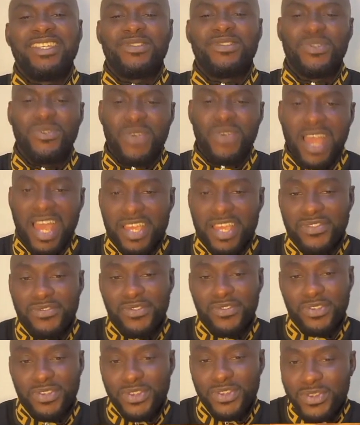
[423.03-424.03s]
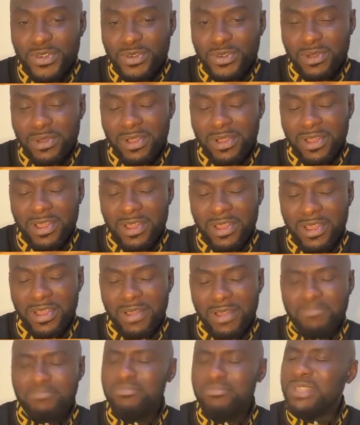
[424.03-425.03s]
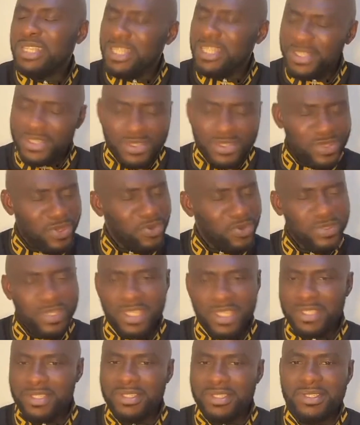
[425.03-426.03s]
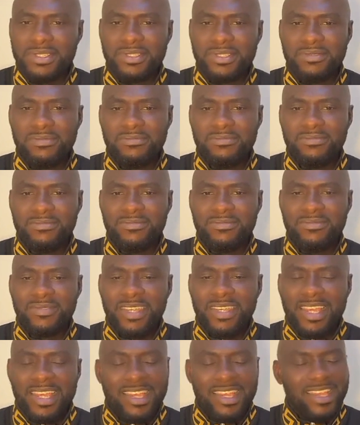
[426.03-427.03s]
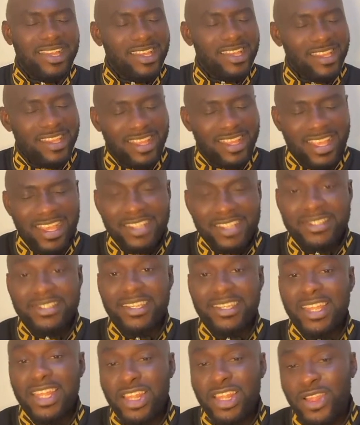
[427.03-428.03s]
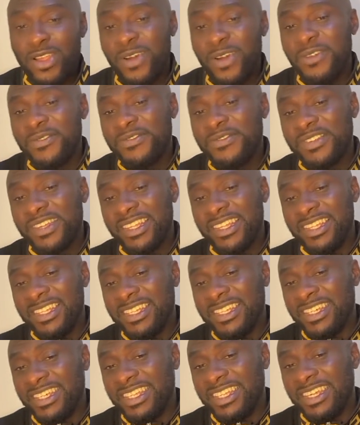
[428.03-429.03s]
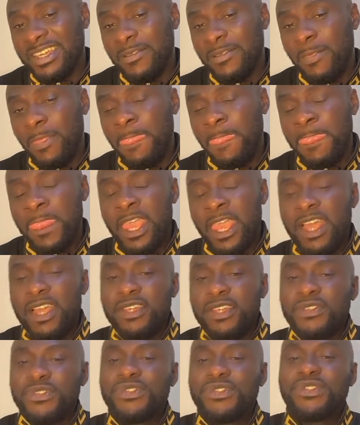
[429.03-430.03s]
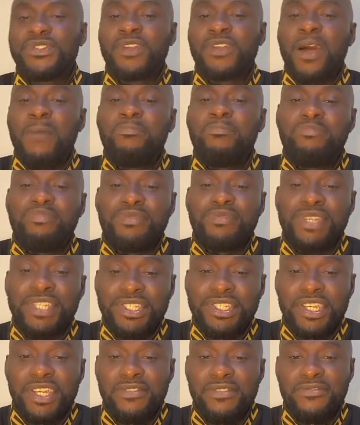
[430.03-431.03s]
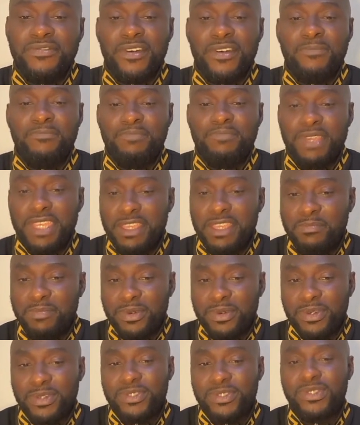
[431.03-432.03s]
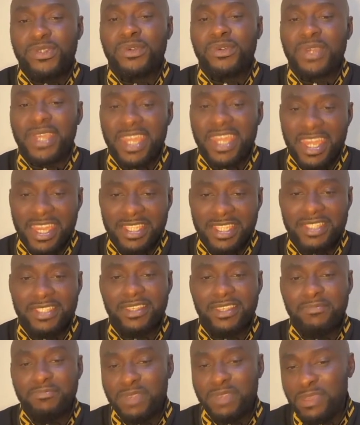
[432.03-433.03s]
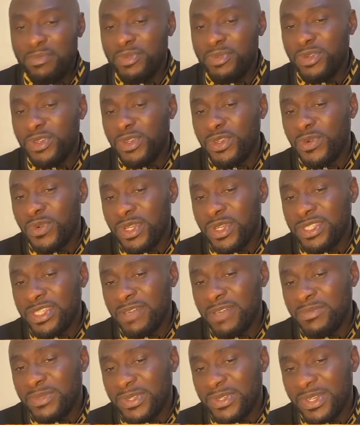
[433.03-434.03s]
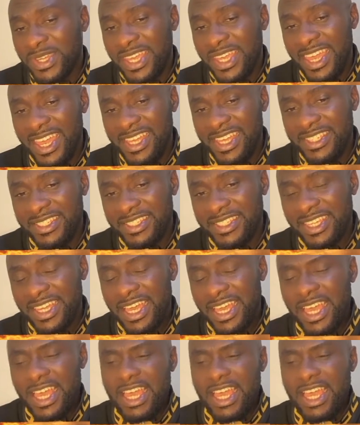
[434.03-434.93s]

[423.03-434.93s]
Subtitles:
So as for you, please know this. Let love lead. Stop preaching for people to hate the people you want them to hate.